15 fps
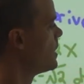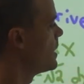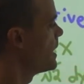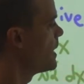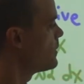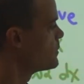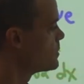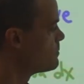
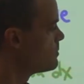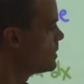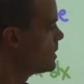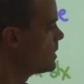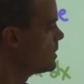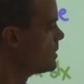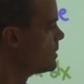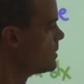algebra,
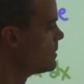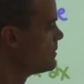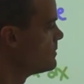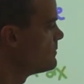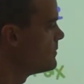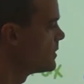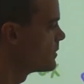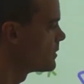
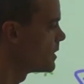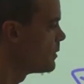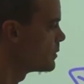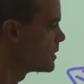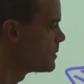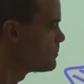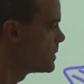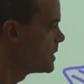figuring out what
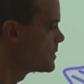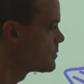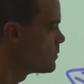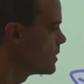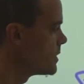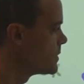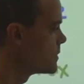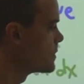that piece
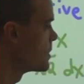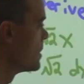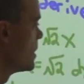was,